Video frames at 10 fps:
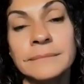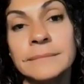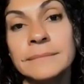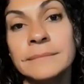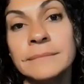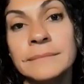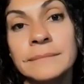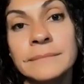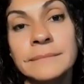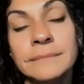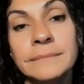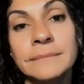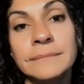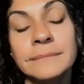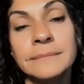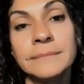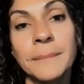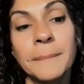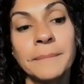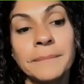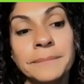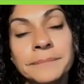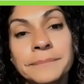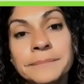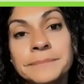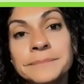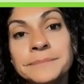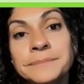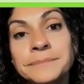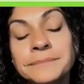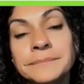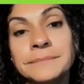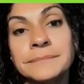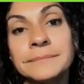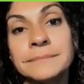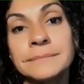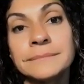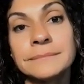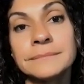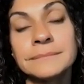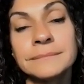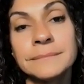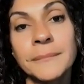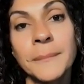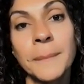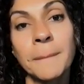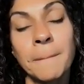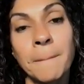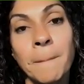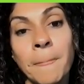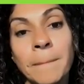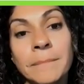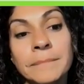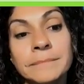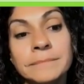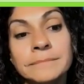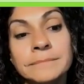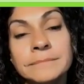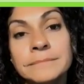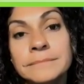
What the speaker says: This person isn't speaking.